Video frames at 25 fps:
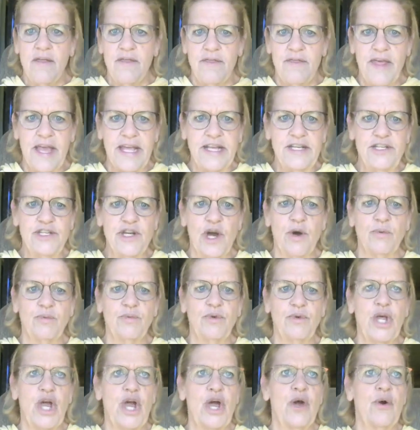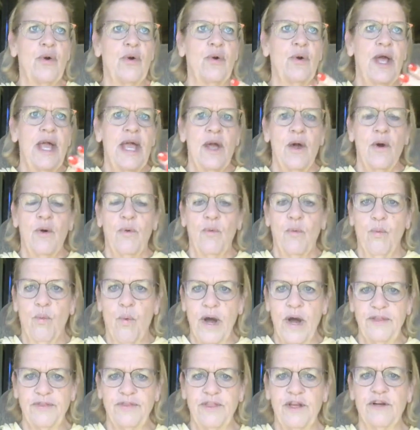They don't know
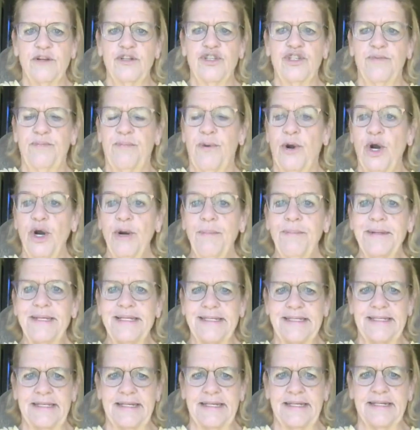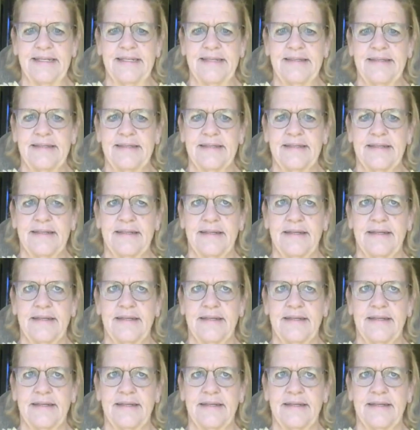what their purpose is.